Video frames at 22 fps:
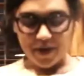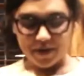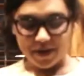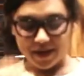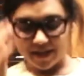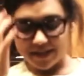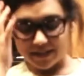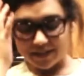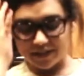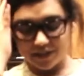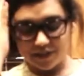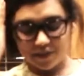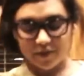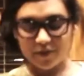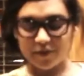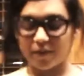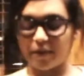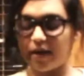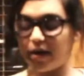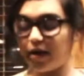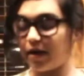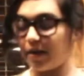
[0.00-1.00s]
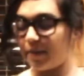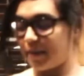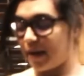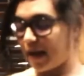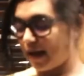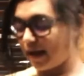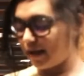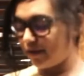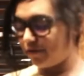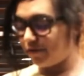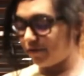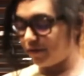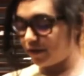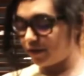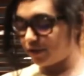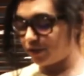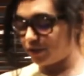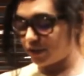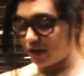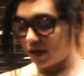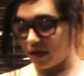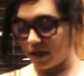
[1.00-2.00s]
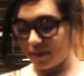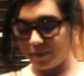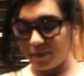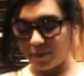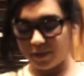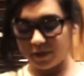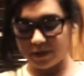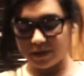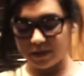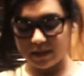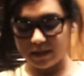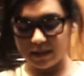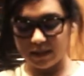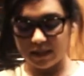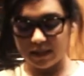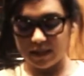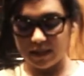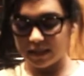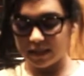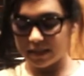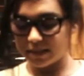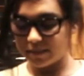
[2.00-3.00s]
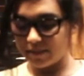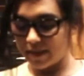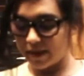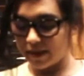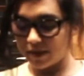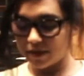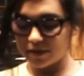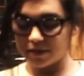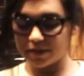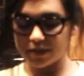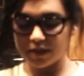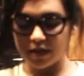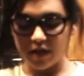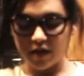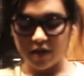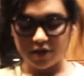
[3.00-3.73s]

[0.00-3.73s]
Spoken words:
Okay, so I finished up with the tomatoes.